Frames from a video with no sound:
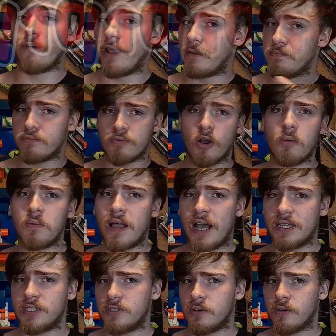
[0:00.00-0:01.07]
for a pro
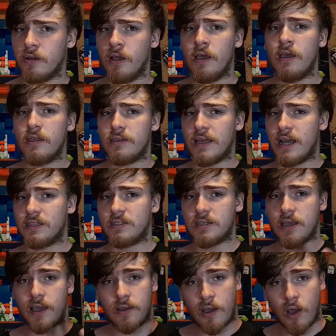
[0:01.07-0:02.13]
blaster
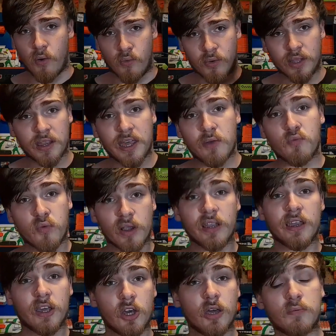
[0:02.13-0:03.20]
that's a really,
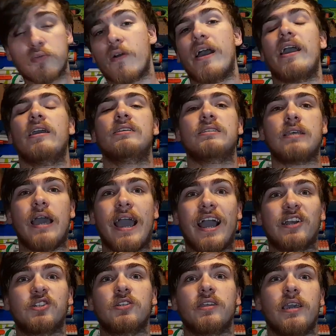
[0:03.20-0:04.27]
really good price,
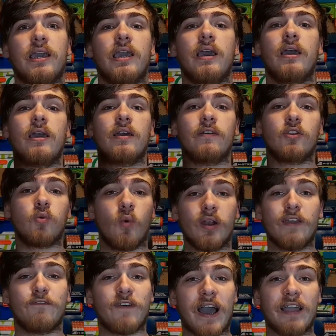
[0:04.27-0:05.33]
actually
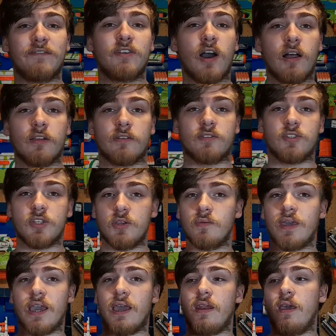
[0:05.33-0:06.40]
$25. You
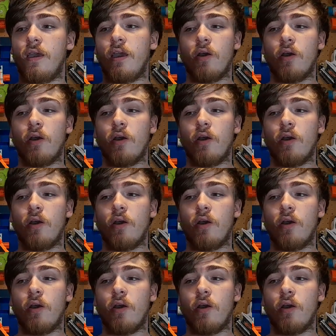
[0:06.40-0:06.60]
get